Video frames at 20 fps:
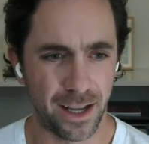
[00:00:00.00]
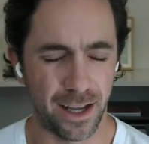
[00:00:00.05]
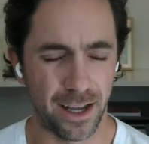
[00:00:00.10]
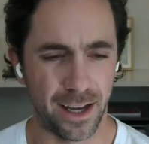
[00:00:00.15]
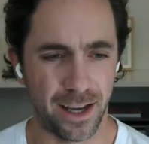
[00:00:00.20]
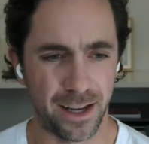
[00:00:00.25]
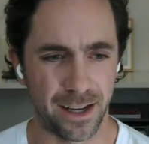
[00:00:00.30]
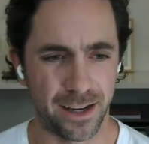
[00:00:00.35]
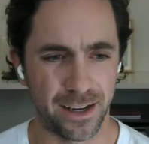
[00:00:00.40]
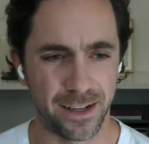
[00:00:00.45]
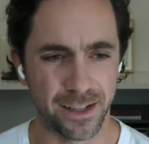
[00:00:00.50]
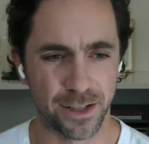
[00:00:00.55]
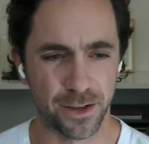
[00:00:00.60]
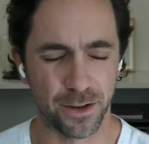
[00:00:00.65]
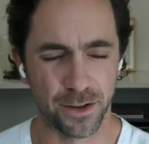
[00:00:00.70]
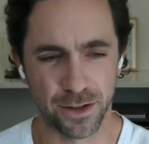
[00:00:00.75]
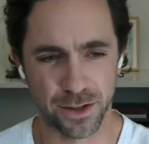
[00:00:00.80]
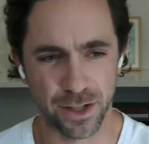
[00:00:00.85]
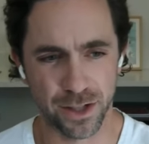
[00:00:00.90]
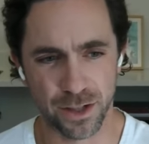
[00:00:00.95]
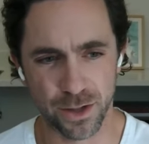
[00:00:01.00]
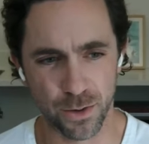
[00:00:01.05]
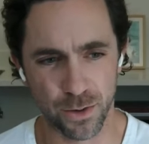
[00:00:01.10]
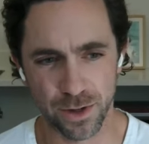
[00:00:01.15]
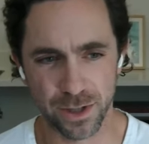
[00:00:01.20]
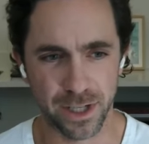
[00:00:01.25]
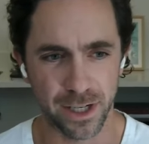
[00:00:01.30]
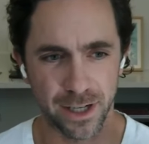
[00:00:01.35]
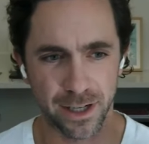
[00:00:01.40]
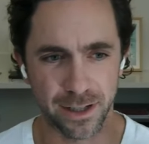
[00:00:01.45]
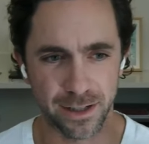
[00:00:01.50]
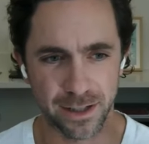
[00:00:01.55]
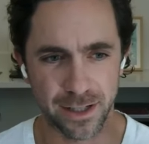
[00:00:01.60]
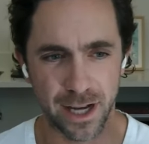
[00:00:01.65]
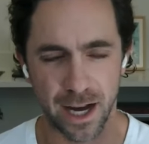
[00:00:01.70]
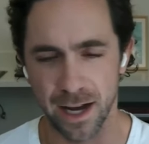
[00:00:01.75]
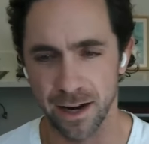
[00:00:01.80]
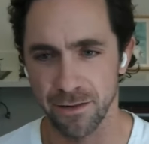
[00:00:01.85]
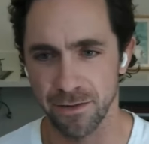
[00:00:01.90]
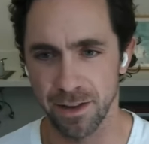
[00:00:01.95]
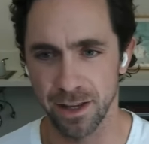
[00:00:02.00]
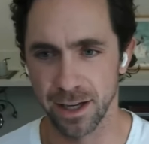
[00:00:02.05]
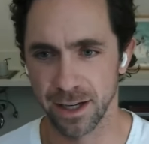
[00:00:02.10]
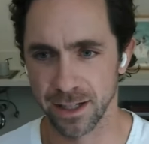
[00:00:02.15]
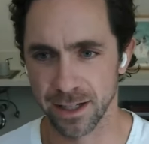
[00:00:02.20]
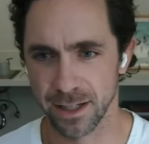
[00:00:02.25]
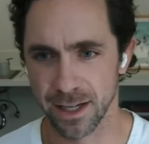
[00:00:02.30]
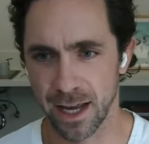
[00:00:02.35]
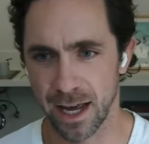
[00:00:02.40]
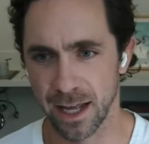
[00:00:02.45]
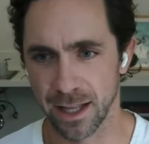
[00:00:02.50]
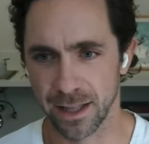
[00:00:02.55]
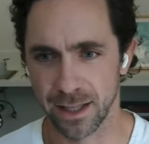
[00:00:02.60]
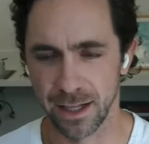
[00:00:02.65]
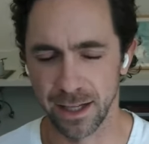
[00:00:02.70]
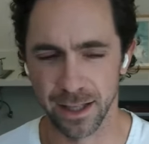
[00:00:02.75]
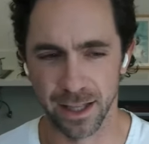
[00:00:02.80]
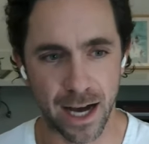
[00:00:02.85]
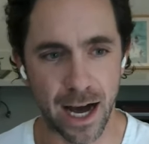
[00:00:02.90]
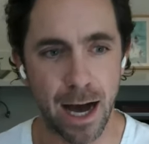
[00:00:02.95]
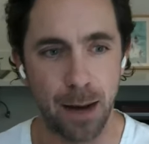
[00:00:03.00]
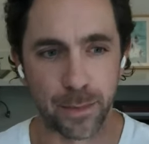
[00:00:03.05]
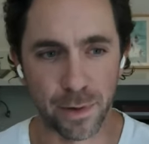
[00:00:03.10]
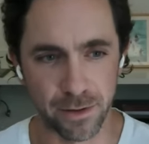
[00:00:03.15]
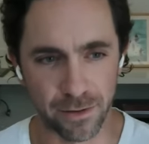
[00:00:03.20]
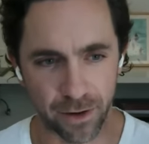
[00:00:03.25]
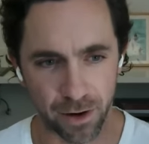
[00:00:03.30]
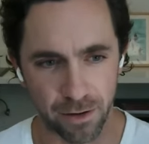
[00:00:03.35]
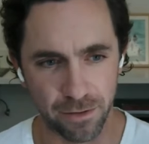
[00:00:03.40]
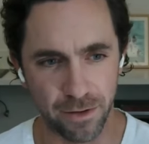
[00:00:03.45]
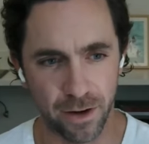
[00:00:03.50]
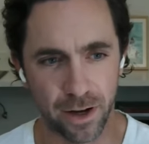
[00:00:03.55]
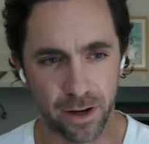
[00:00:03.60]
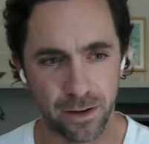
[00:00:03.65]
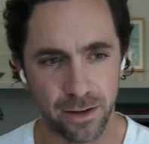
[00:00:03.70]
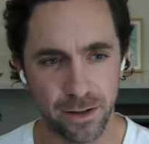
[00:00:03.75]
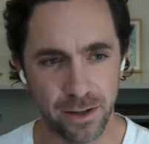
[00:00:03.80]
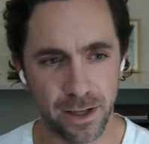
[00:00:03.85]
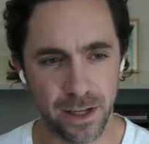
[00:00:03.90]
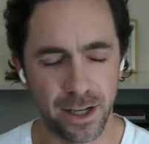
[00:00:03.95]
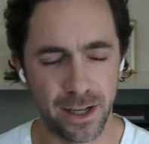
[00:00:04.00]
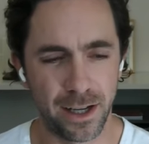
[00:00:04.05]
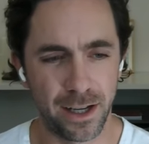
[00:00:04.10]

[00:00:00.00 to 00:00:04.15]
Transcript: And so there's a sourcing side of things at the top of our funnel.